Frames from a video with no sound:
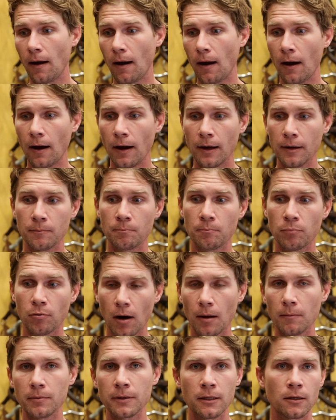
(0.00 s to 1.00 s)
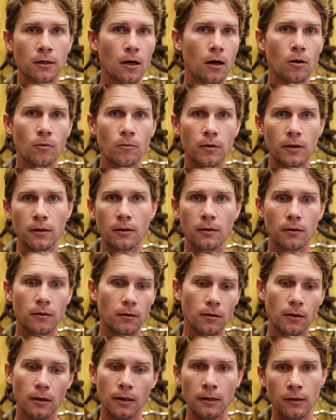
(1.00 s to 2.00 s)
I'd probably go in
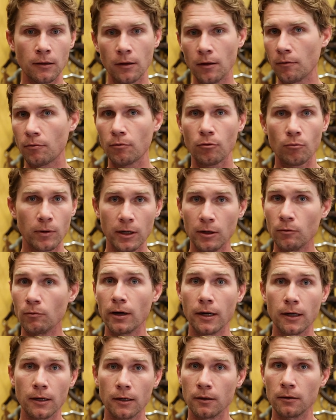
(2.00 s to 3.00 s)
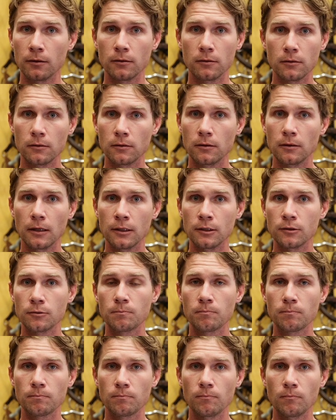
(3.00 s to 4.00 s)
the 3-ring
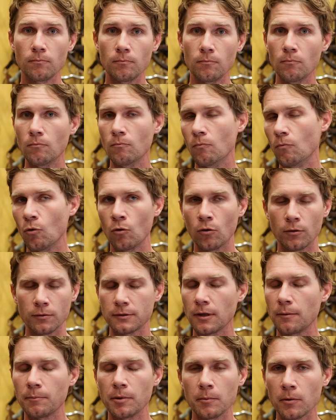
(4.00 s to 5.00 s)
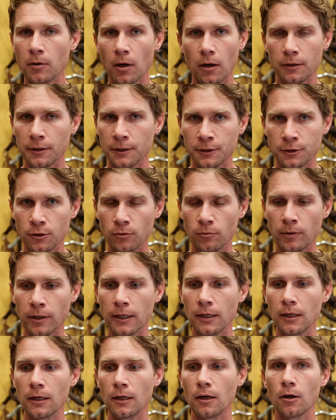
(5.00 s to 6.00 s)
or some people call it a
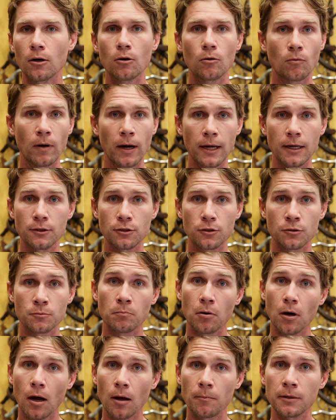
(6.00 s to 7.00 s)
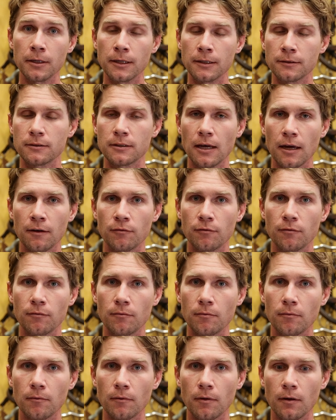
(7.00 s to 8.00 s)
2-ring range, is probably a safe
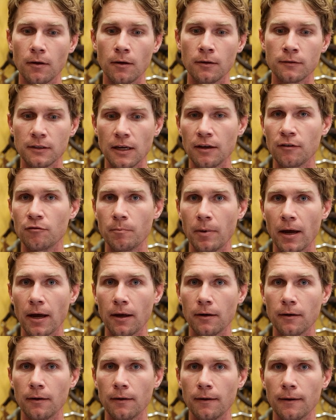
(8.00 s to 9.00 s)
bet.